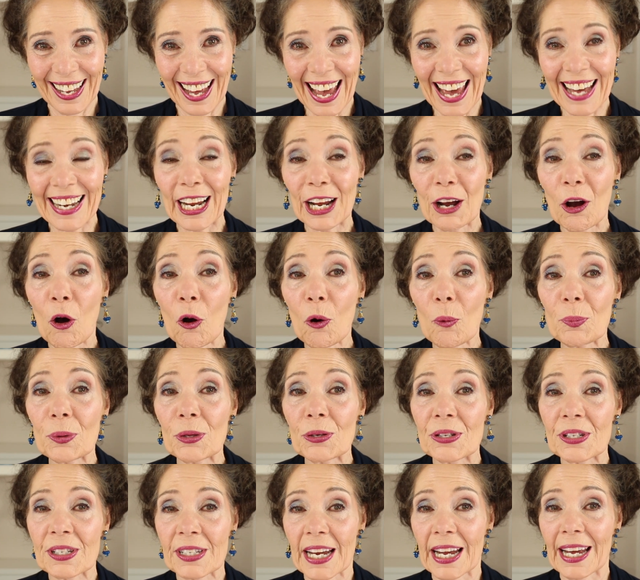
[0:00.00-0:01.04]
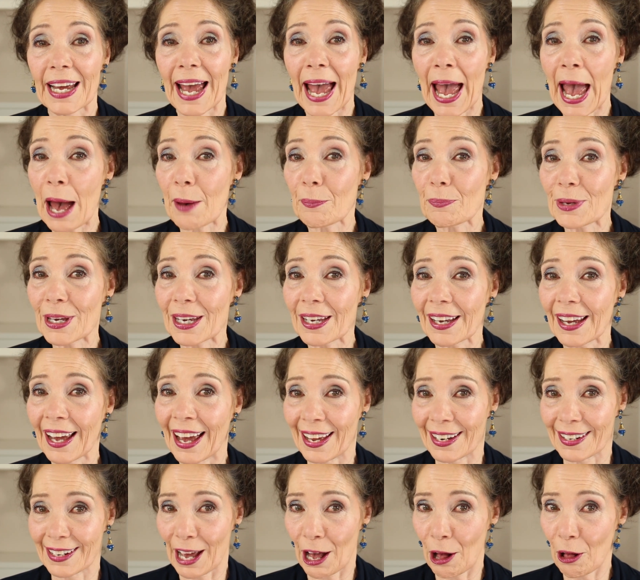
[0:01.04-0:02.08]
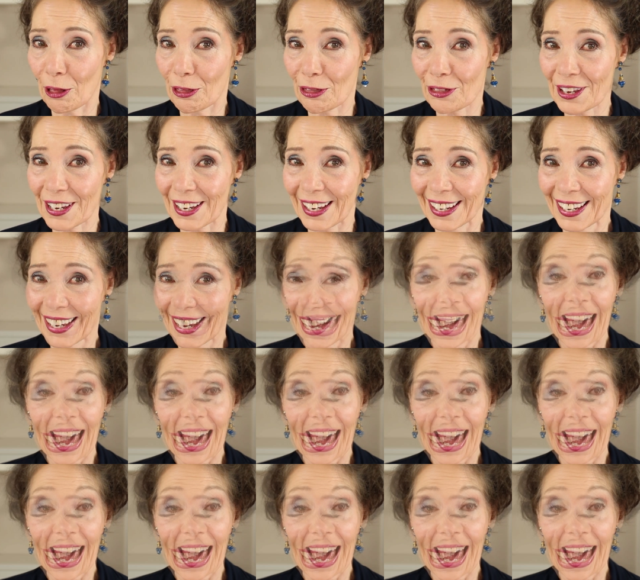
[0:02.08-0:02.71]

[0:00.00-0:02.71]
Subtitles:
And I hope you stay happy and healthy.